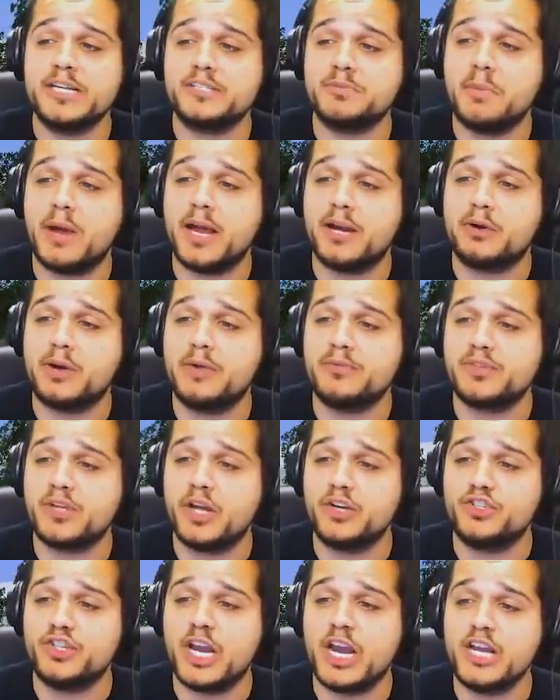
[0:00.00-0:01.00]
updates,
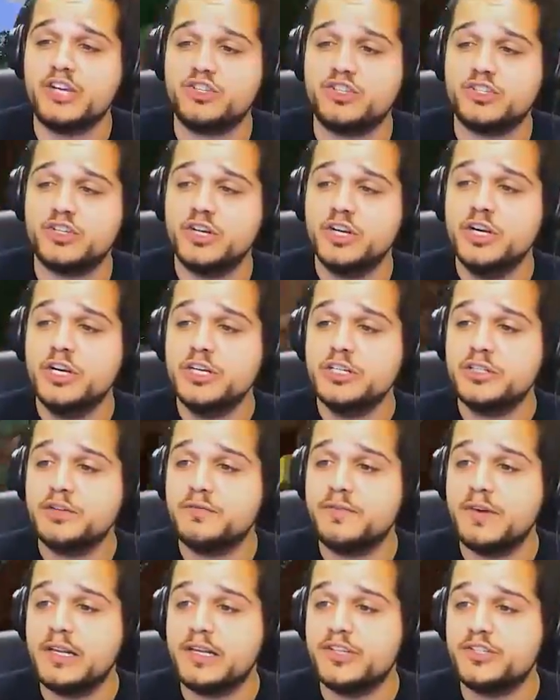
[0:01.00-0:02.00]
Minecraft saw changes
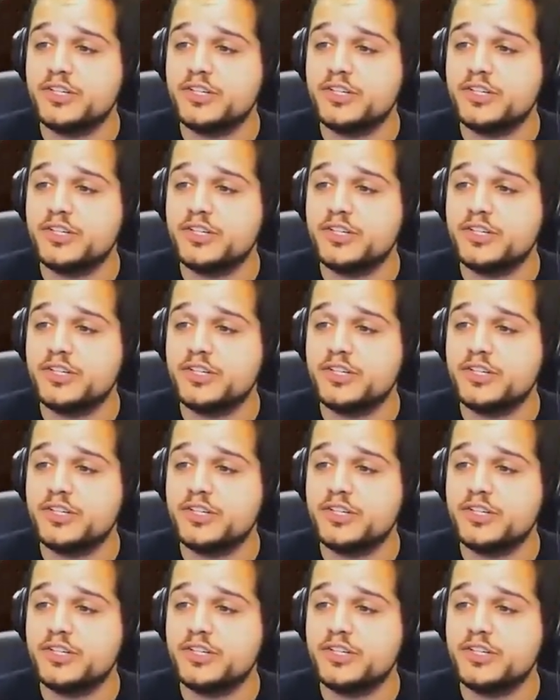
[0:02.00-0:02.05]
to